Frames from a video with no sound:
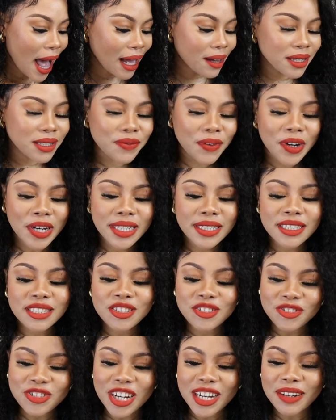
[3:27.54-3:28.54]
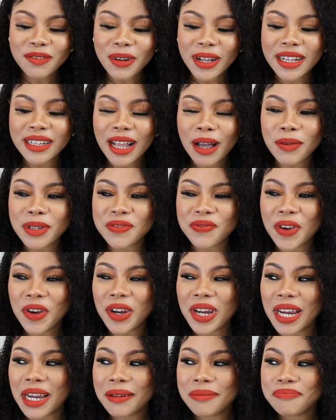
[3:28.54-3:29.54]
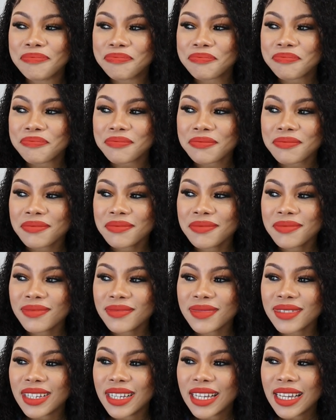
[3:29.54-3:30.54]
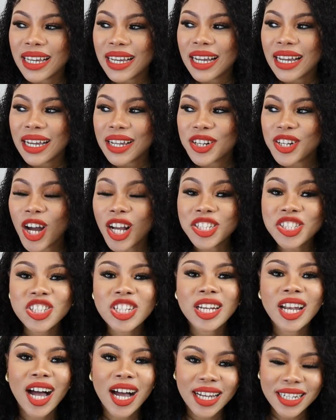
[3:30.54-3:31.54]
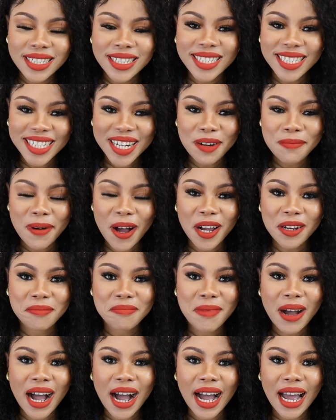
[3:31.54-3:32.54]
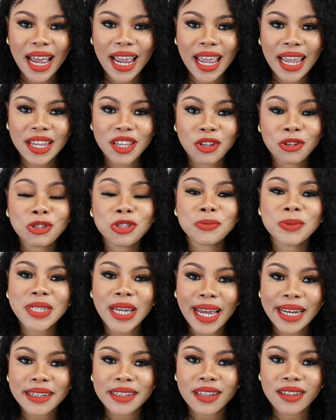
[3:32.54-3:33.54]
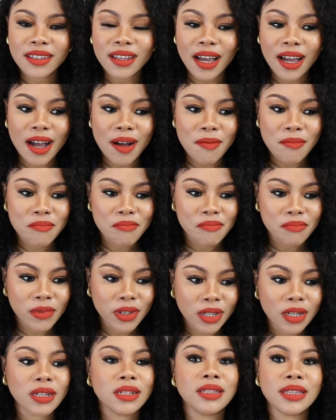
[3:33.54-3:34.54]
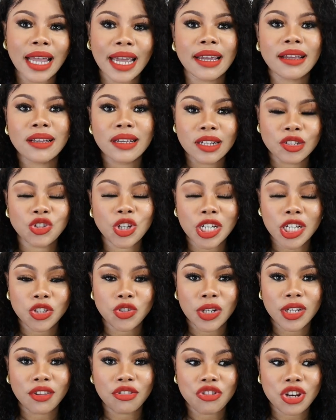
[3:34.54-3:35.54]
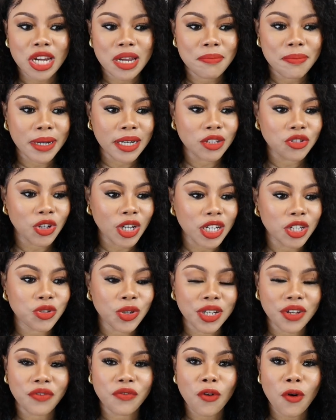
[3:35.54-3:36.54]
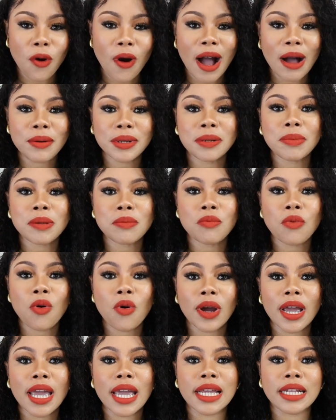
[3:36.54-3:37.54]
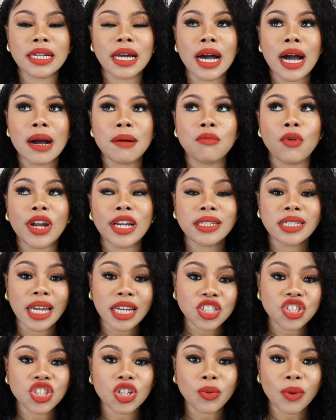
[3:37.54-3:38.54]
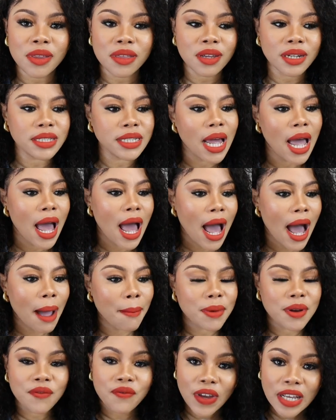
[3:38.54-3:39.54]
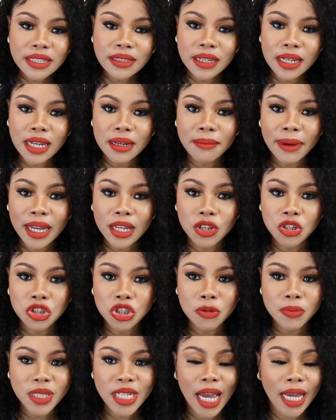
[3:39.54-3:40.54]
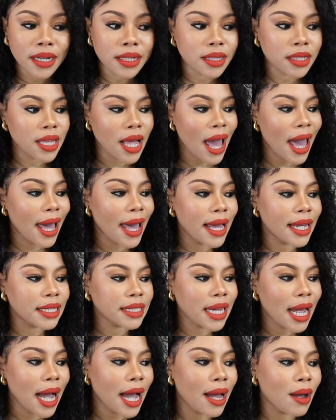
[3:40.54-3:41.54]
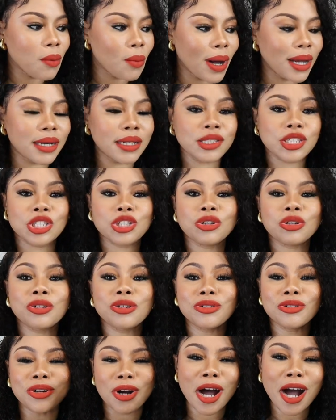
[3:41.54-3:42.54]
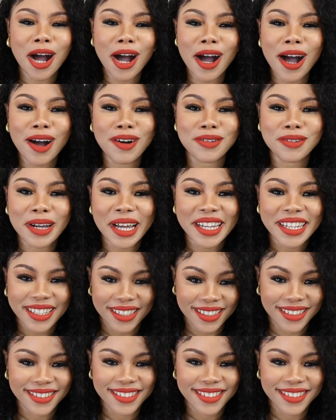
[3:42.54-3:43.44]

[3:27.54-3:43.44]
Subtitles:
I was very nonchalant about my YouTube channel like in 2023, but in 2024 I want to be more intentional with it. I'm investing in my YouTube channel and I want us to grow.